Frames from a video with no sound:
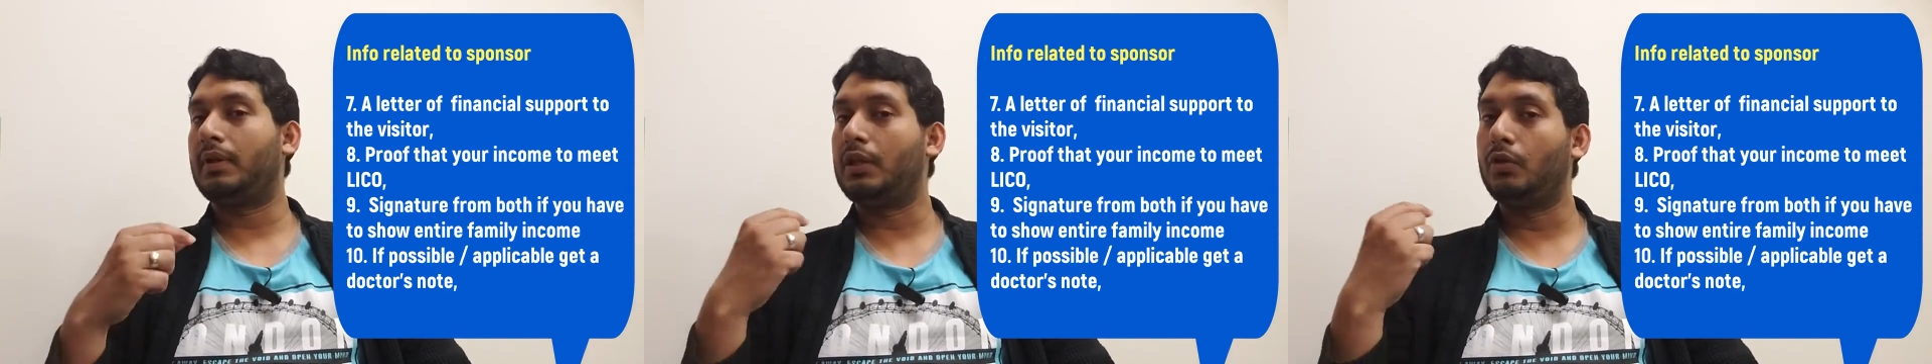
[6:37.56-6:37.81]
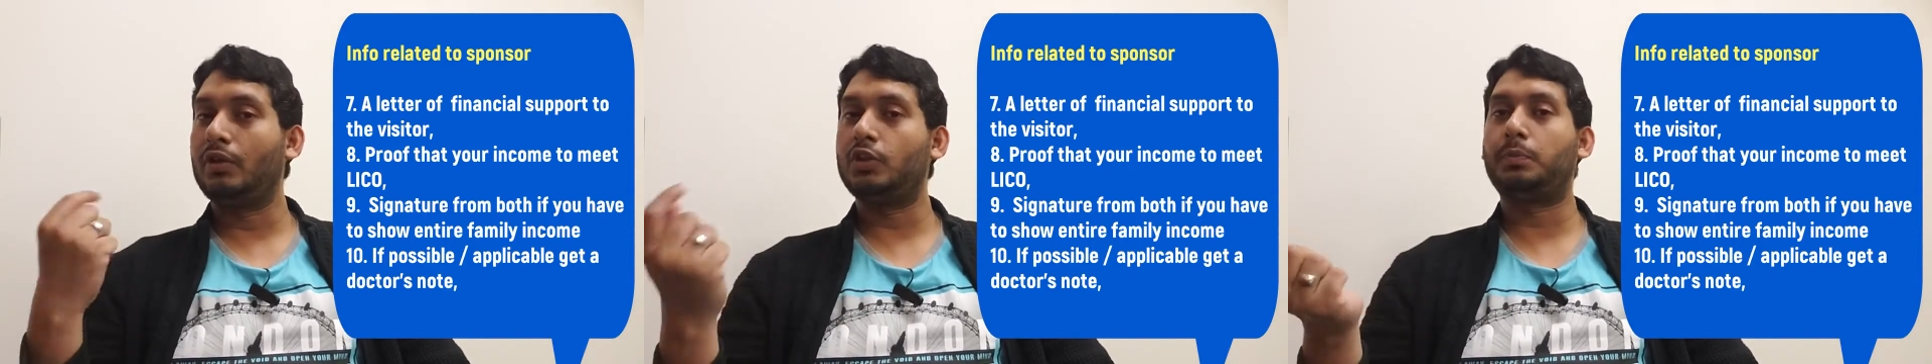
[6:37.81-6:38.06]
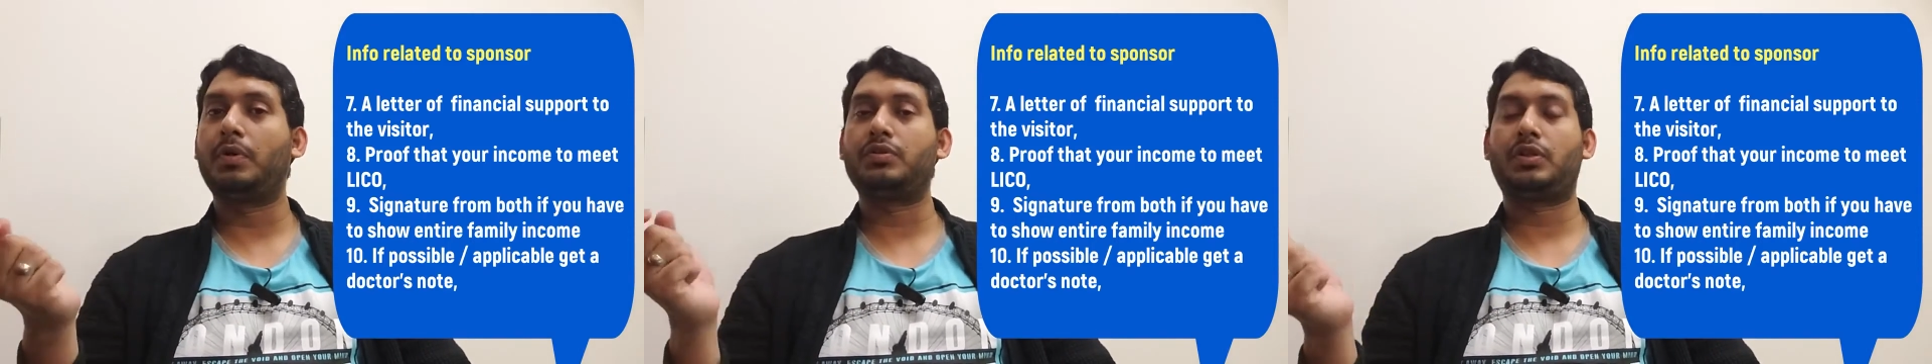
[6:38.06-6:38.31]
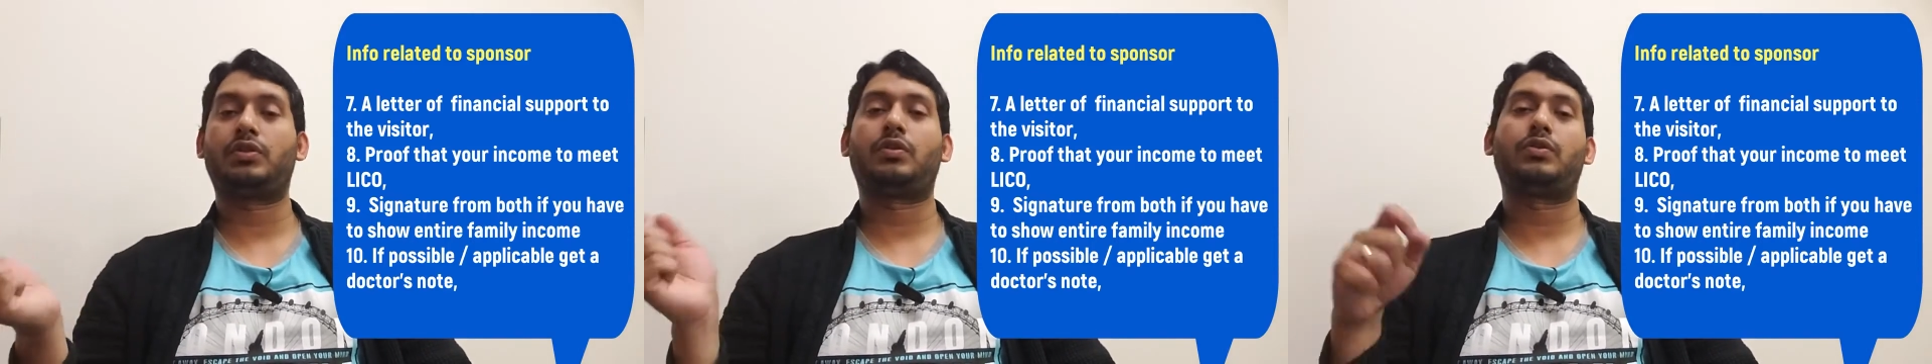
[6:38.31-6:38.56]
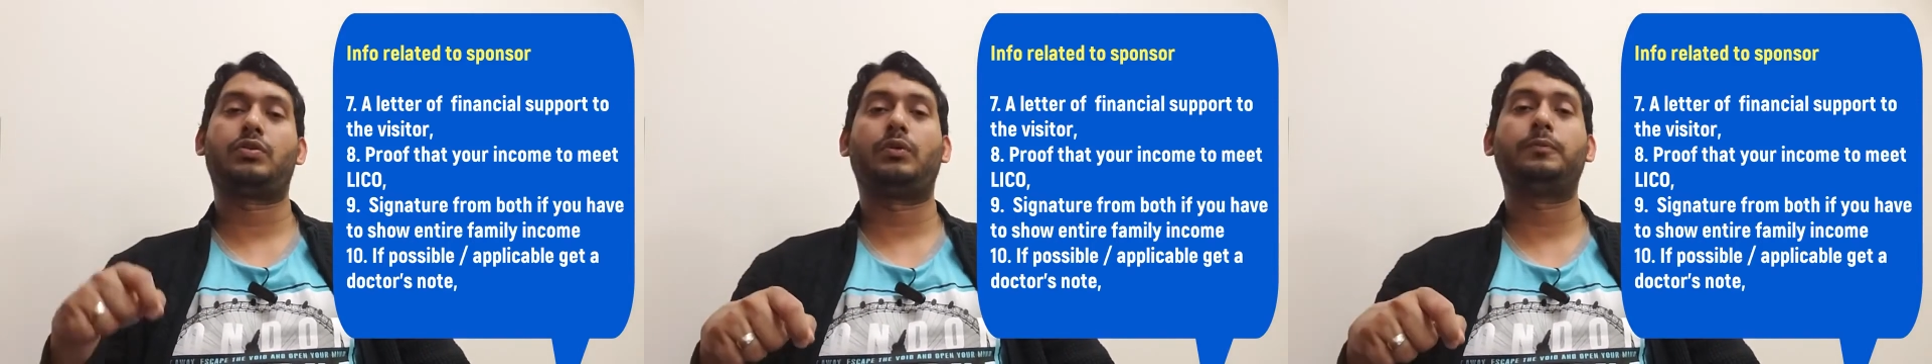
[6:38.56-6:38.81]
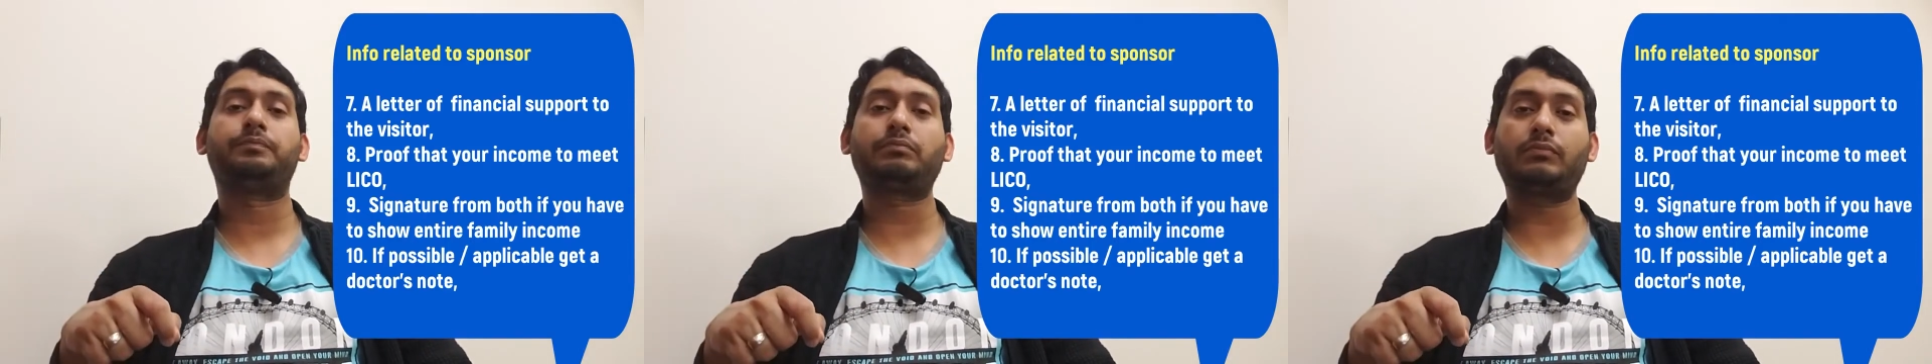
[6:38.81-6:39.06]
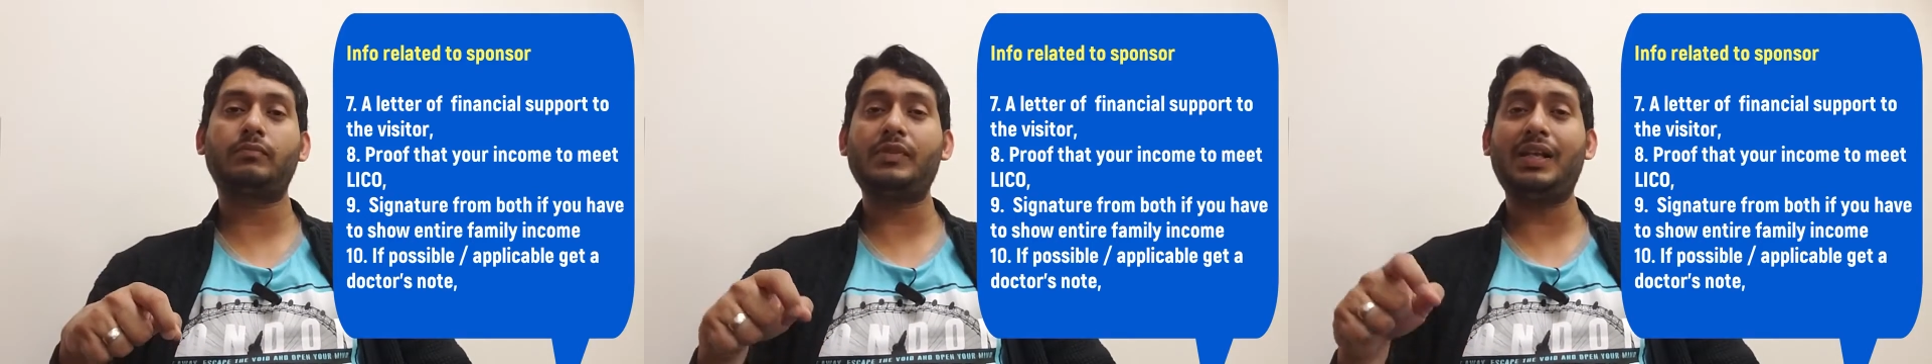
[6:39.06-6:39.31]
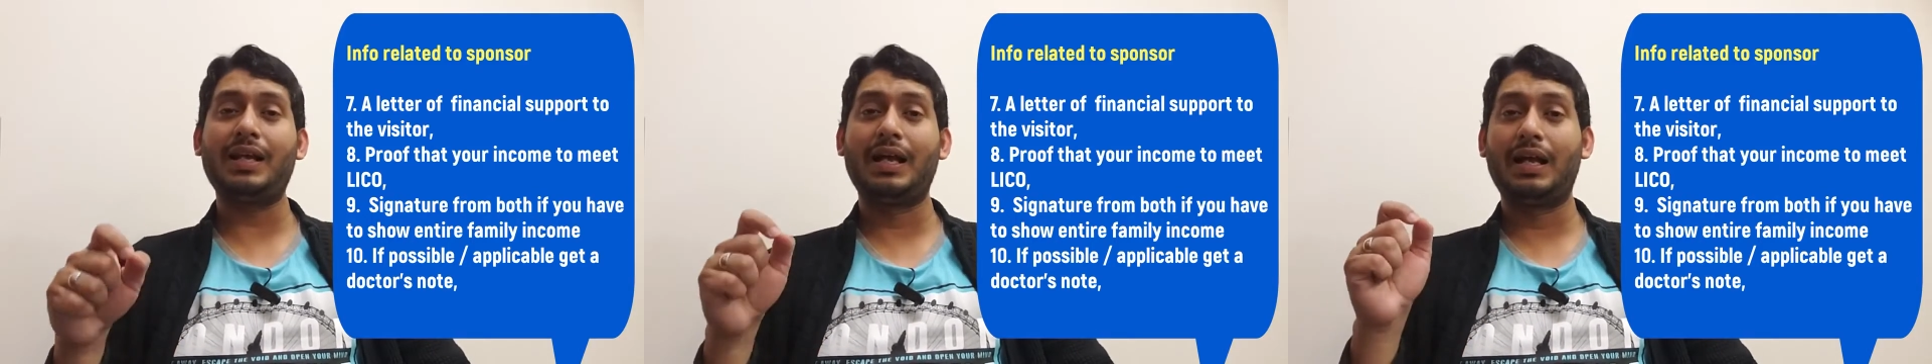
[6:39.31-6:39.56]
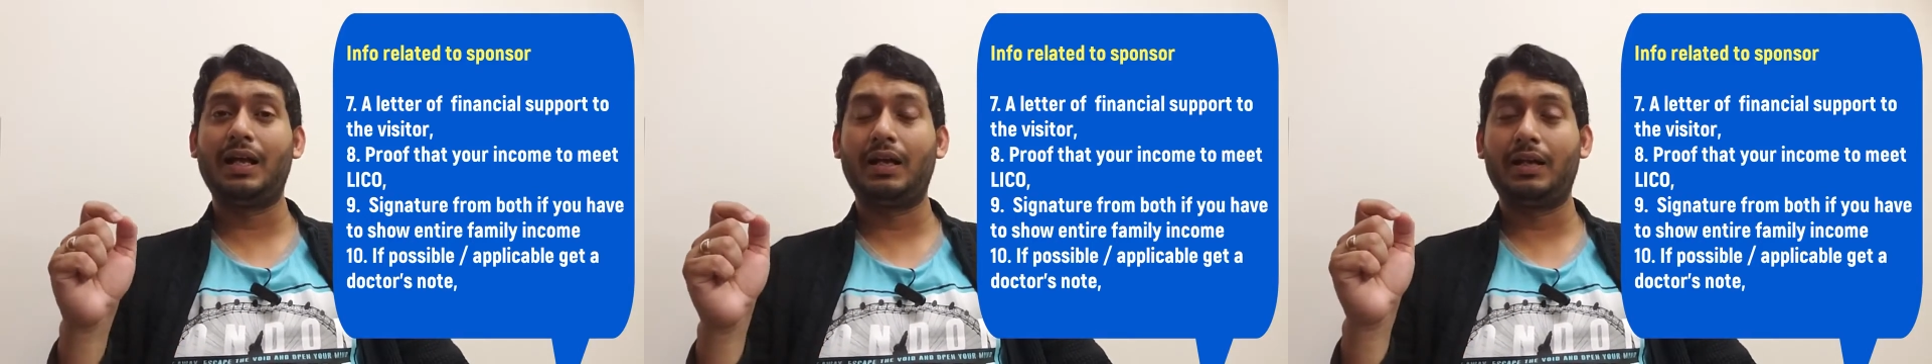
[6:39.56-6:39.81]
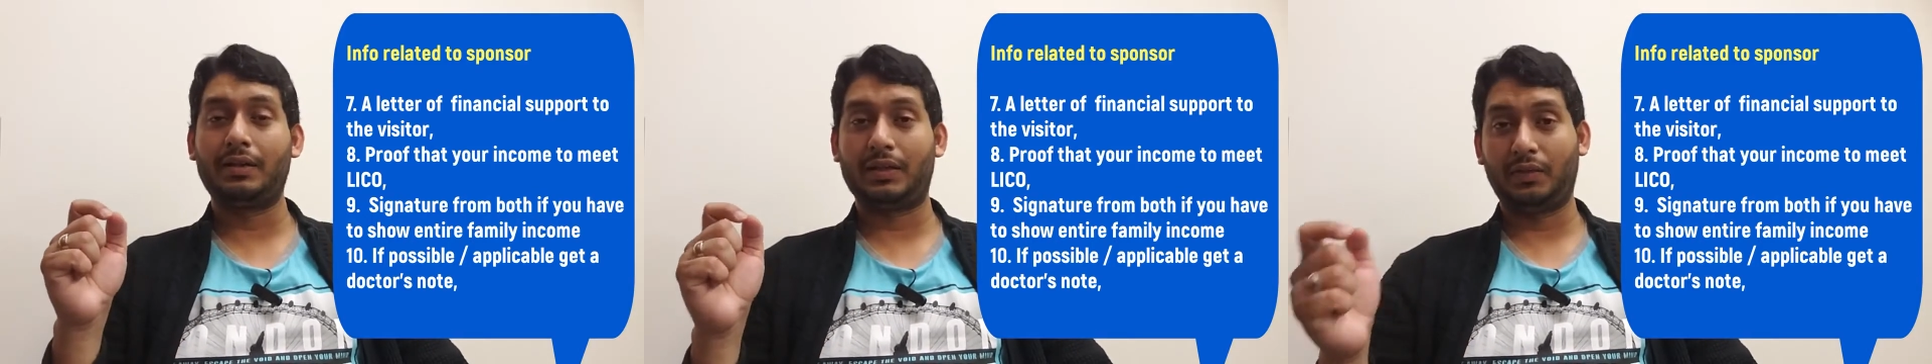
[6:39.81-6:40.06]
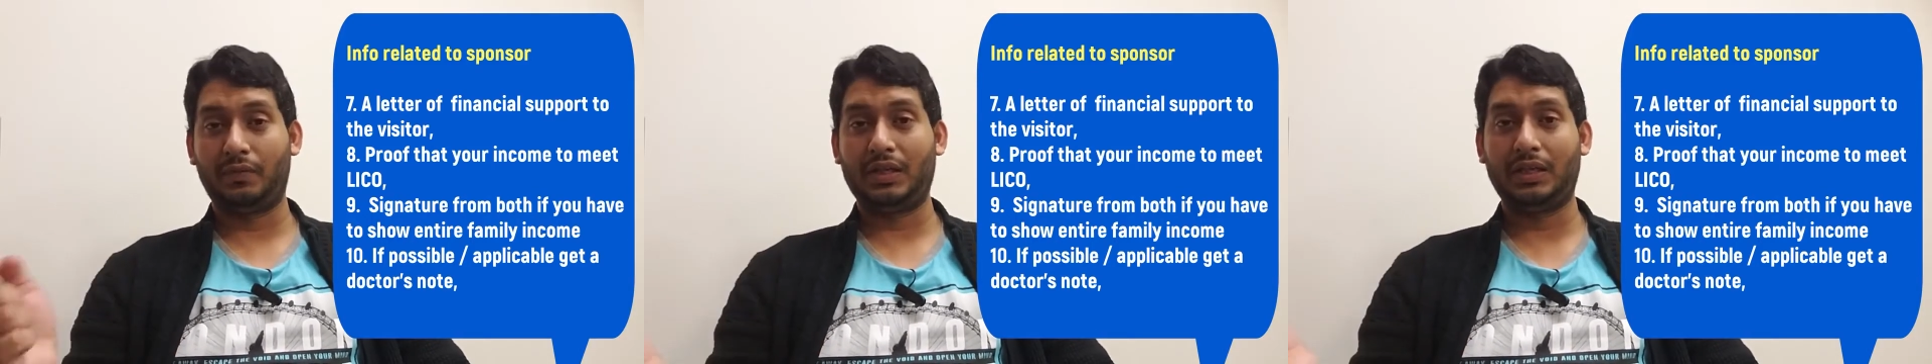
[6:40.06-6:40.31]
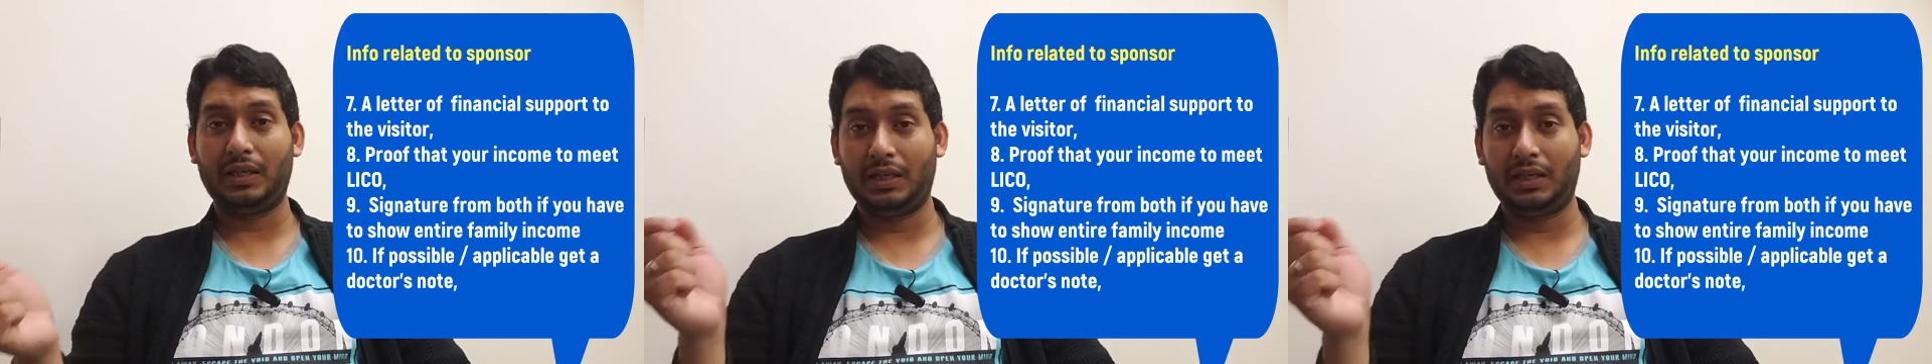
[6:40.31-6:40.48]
your spouse is also giving